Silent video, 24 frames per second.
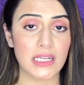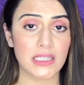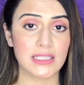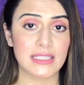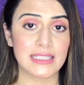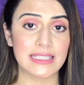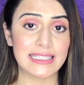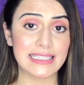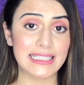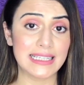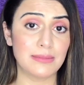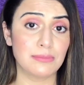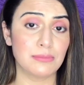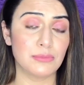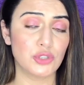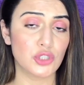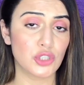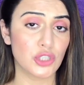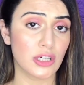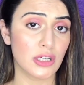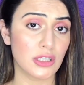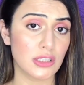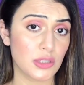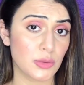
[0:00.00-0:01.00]
slim
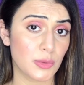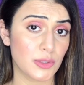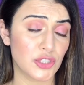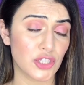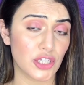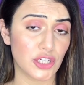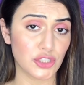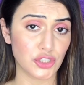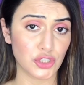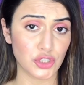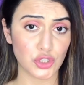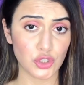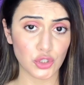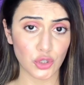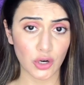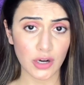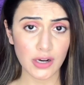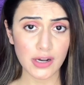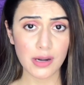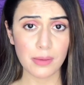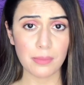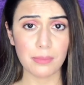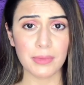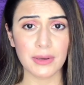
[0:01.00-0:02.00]
shirts which are
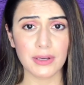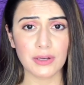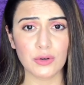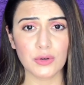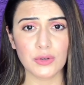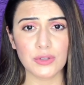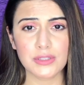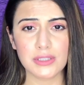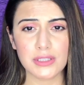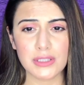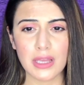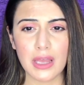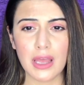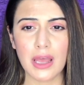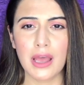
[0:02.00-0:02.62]
short, because